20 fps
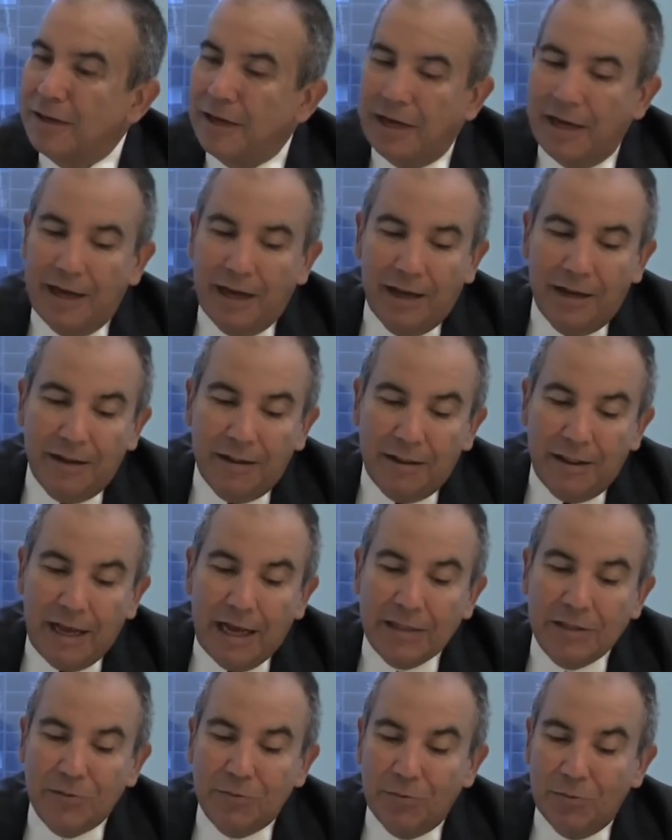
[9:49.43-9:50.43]
And
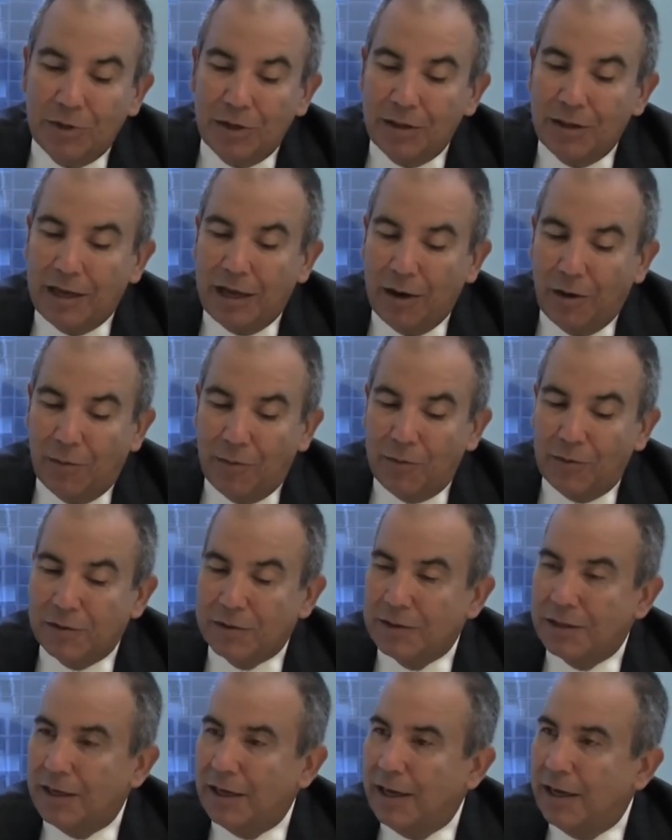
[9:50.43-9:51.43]
that's really helpful
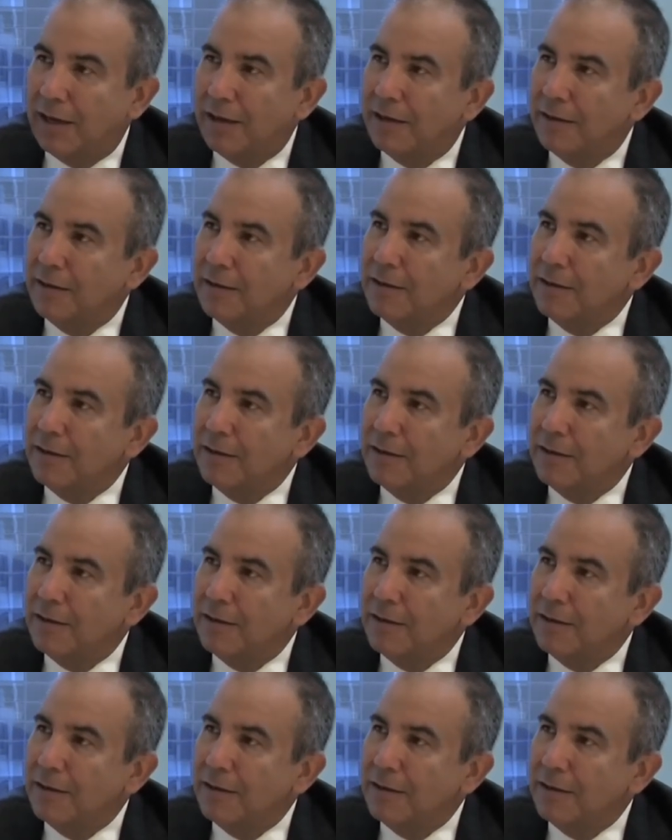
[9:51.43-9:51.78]
today